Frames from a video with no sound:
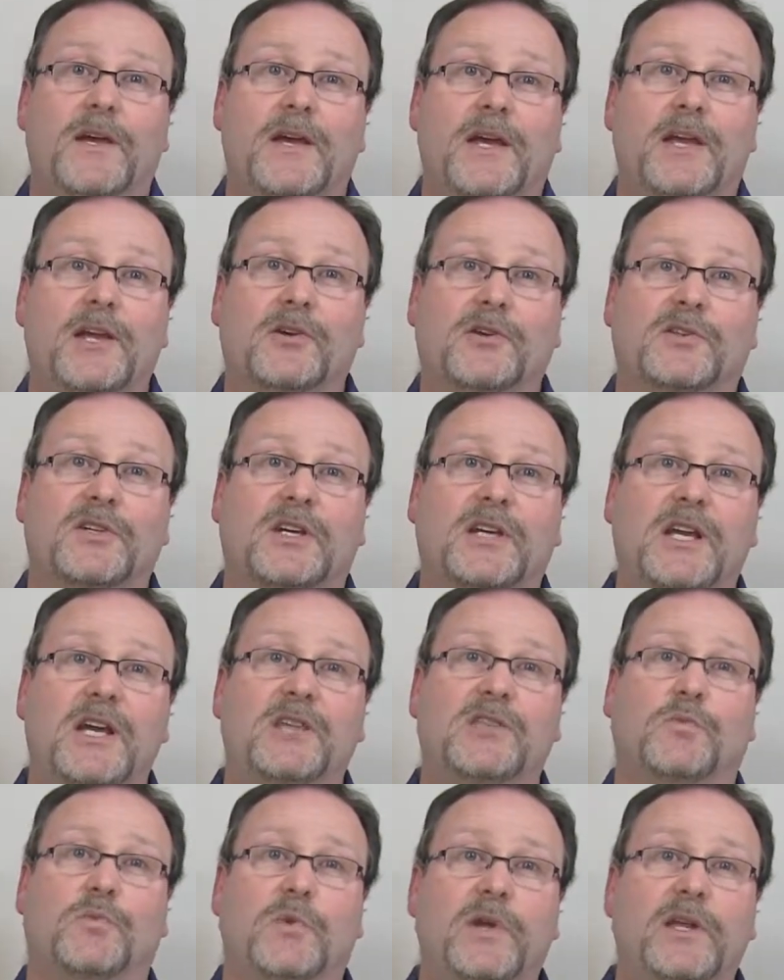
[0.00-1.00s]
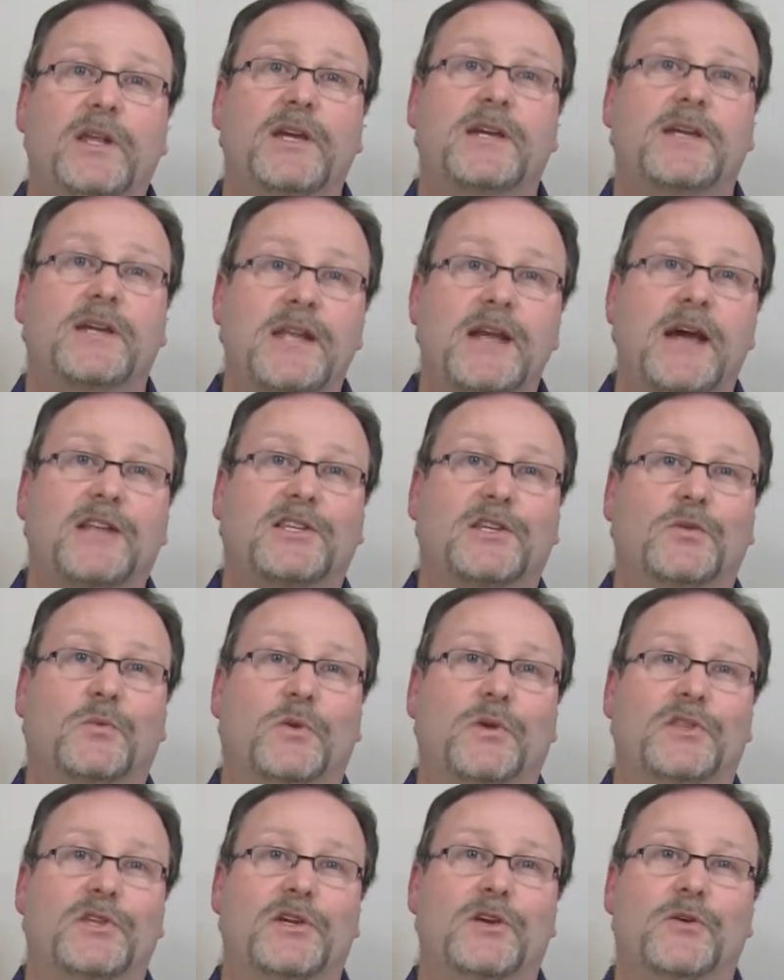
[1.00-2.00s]
He goes, the kids really connected
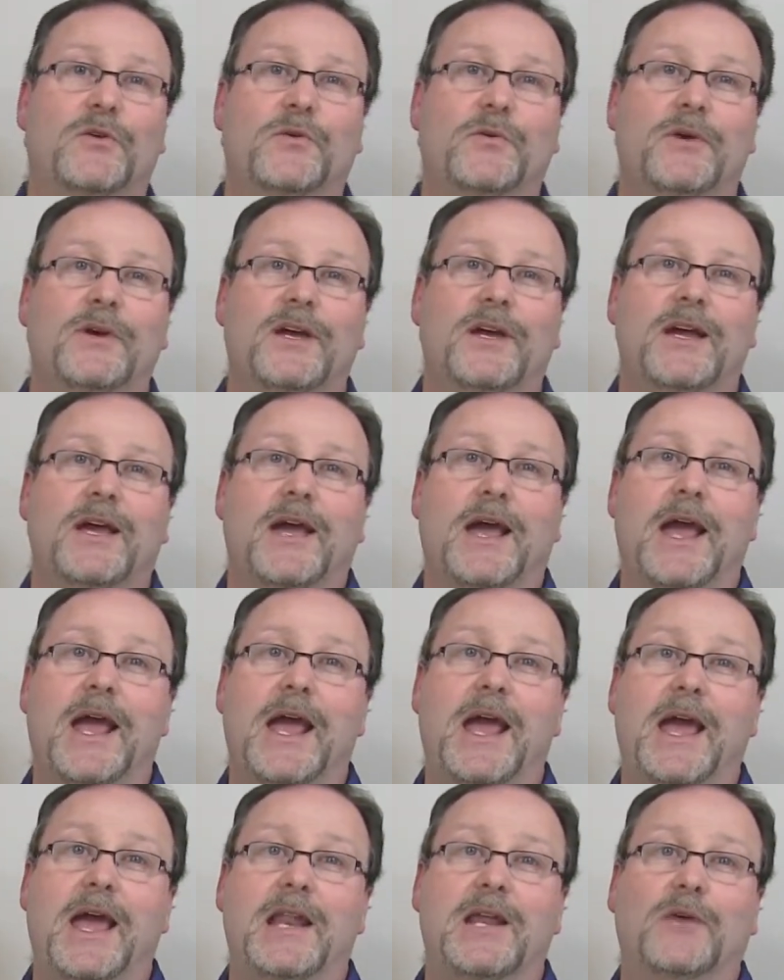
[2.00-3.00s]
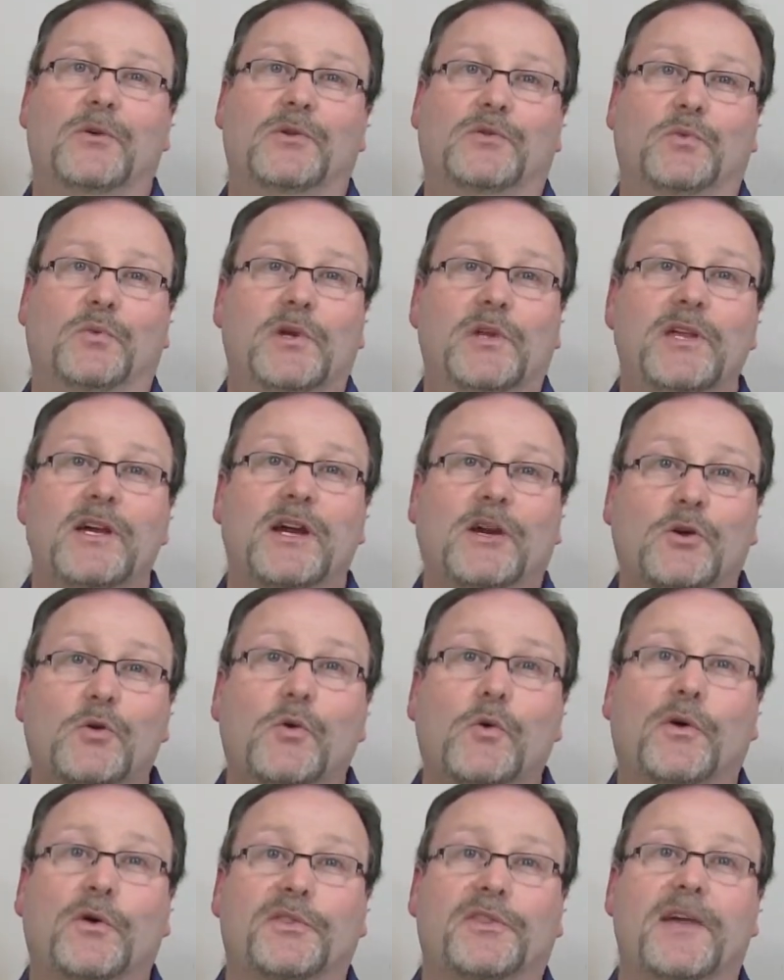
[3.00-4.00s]
with you, and it was really a
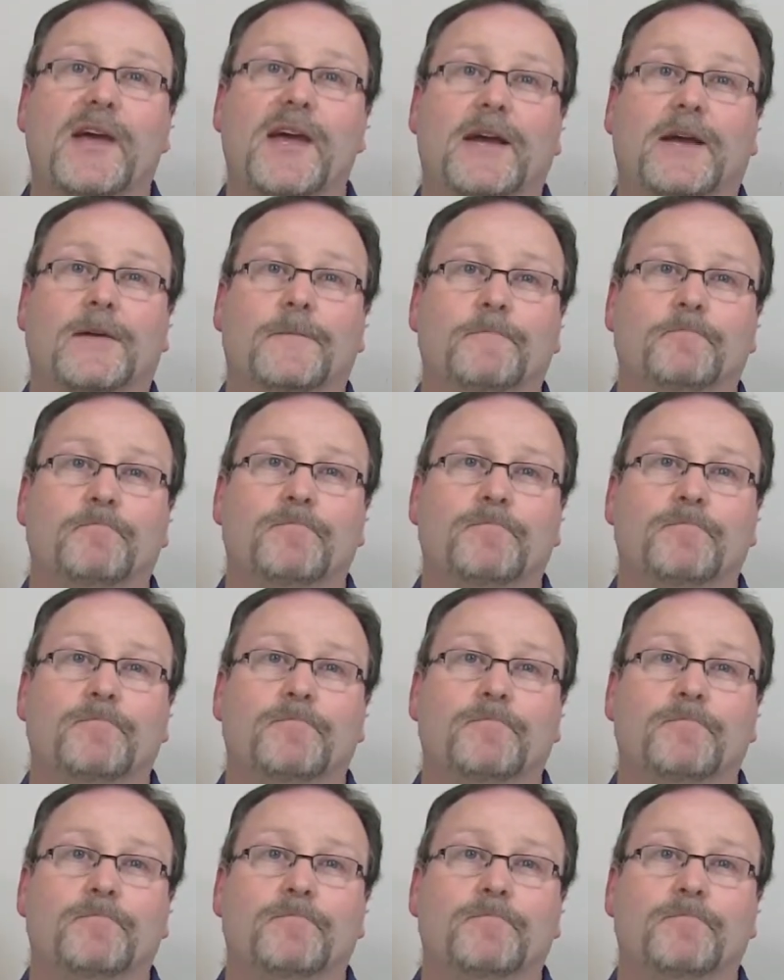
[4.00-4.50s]
cool thing.